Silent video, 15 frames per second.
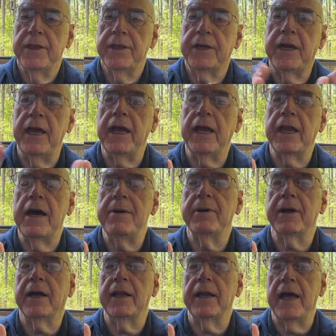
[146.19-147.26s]
King
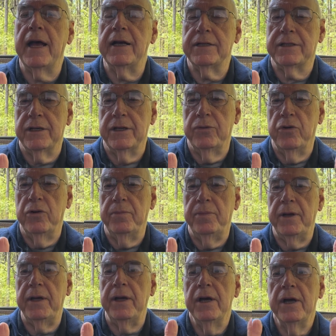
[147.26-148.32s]
Nebuchadnezzar will
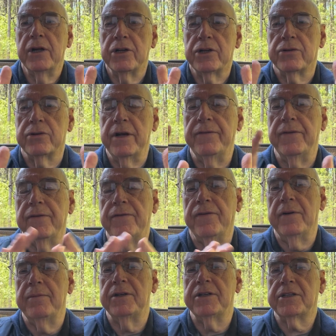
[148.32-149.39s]
be driven
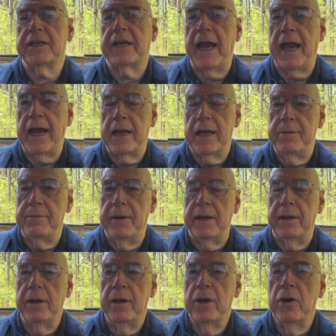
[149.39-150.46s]
from his kingdom
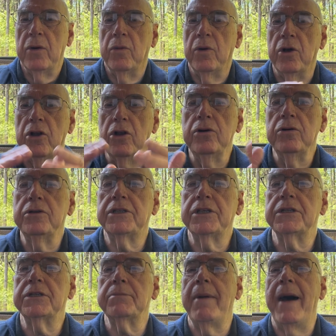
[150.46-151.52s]
and will lose
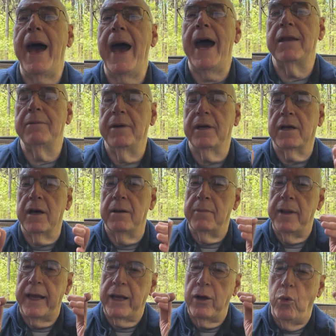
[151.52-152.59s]
his mind and become
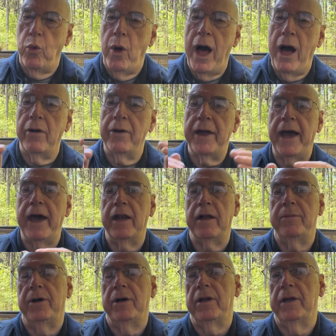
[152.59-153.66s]
like a wild
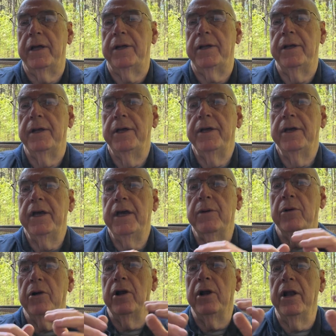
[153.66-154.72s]
animal, and he
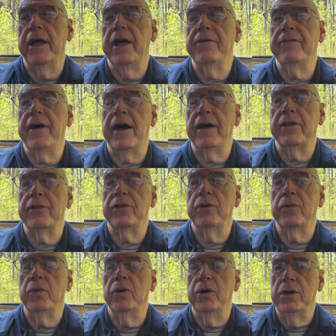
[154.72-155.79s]
will live out in the
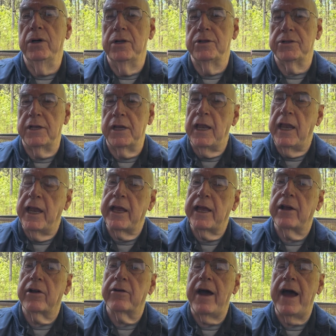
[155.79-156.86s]
woods, and he'll eat
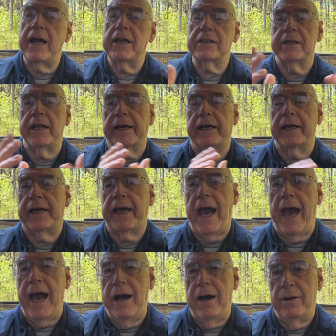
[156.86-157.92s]
grass like a
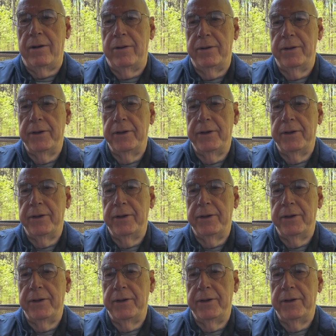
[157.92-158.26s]
cow.